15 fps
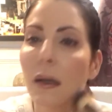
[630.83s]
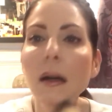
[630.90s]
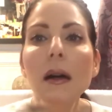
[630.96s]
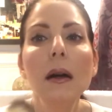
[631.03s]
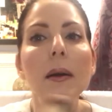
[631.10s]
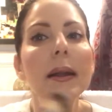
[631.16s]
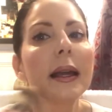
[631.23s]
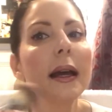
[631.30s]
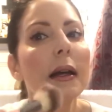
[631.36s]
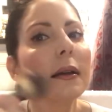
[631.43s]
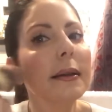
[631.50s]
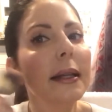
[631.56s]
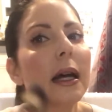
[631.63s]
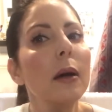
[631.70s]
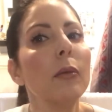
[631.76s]
Oh yeah,
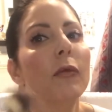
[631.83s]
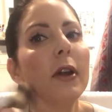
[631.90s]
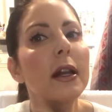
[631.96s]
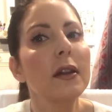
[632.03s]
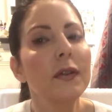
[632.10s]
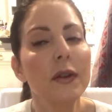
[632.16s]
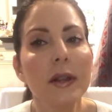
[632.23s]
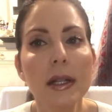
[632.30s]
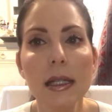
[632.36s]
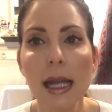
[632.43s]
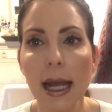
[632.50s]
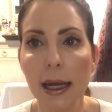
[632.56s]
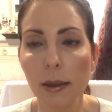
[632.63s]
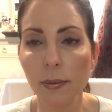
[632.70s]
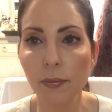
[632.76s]
now I'm ready for the
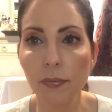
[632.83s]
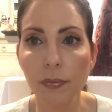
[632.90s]
day.